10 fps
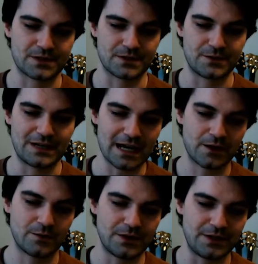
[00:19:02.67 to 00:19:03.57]
now
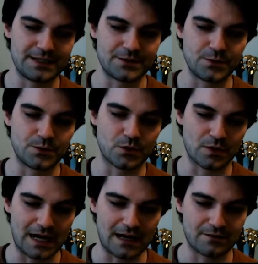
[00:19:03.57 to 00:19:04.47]
you need to
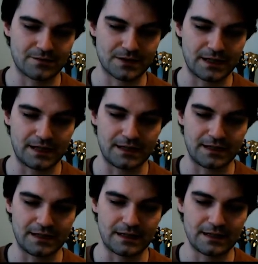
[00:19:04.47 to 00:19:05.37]
craft a